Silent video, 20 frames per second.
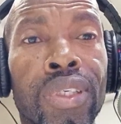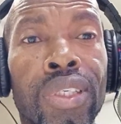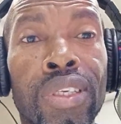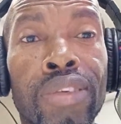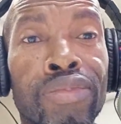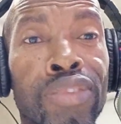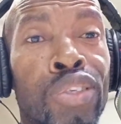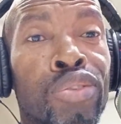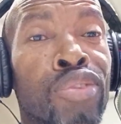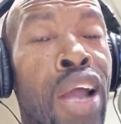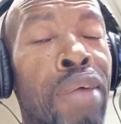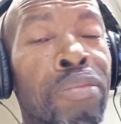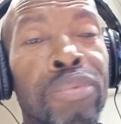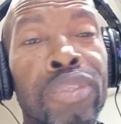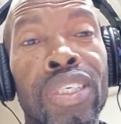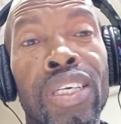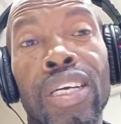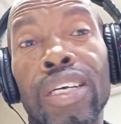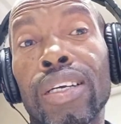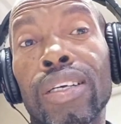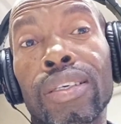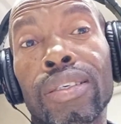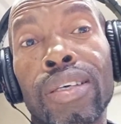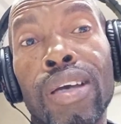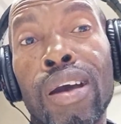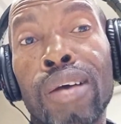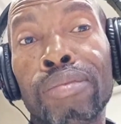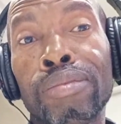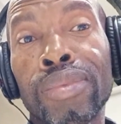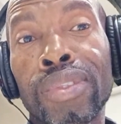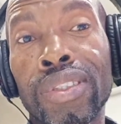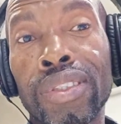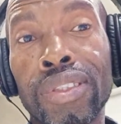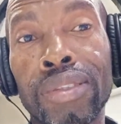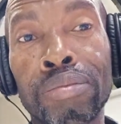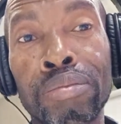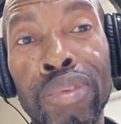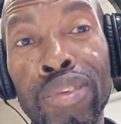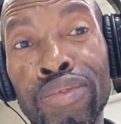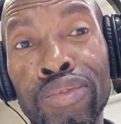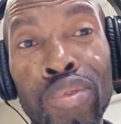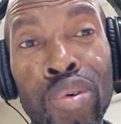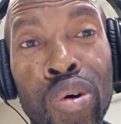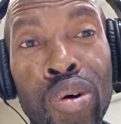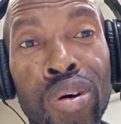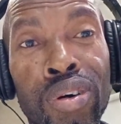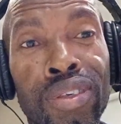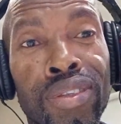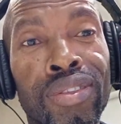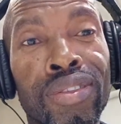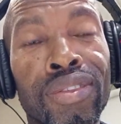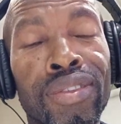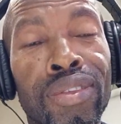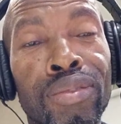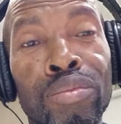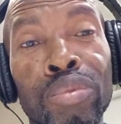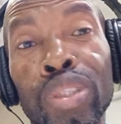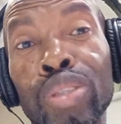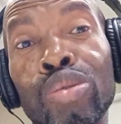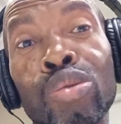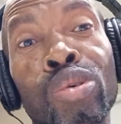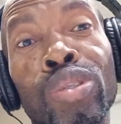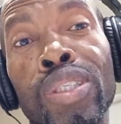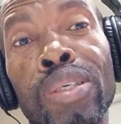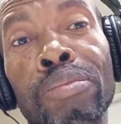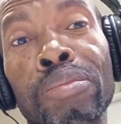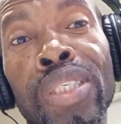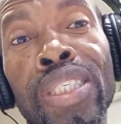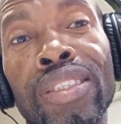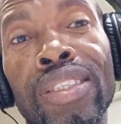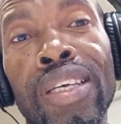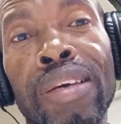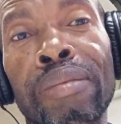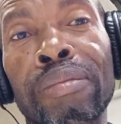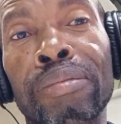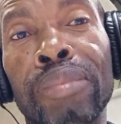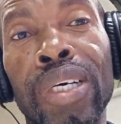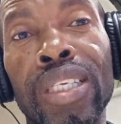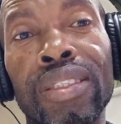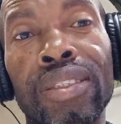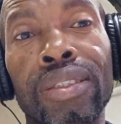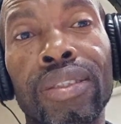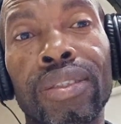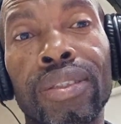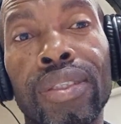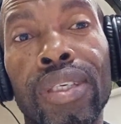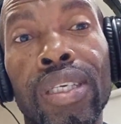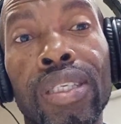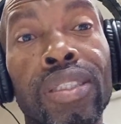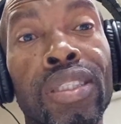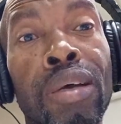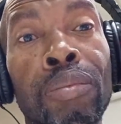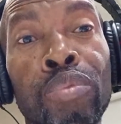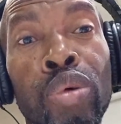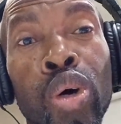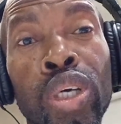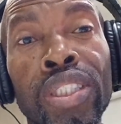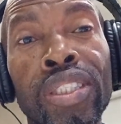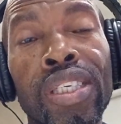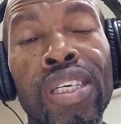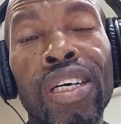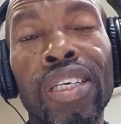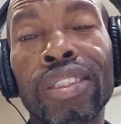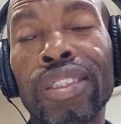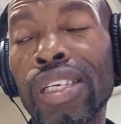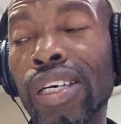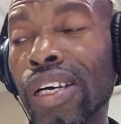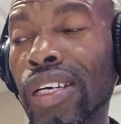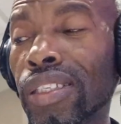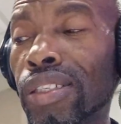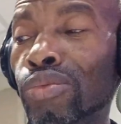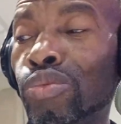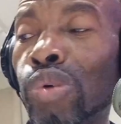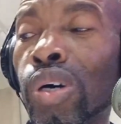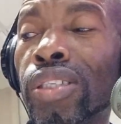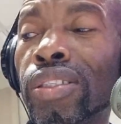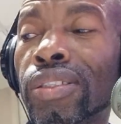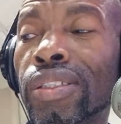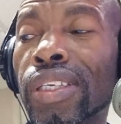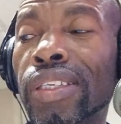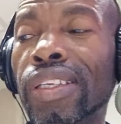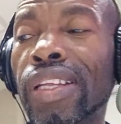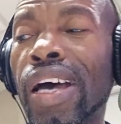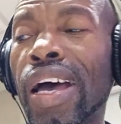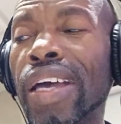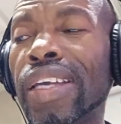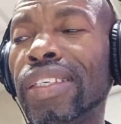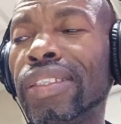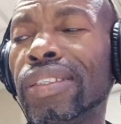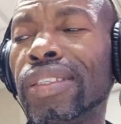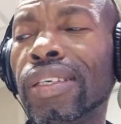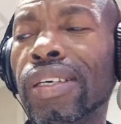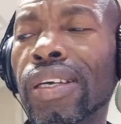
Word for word: If the rapture comes before, we go to meet him, but it's appointed unto us once to die.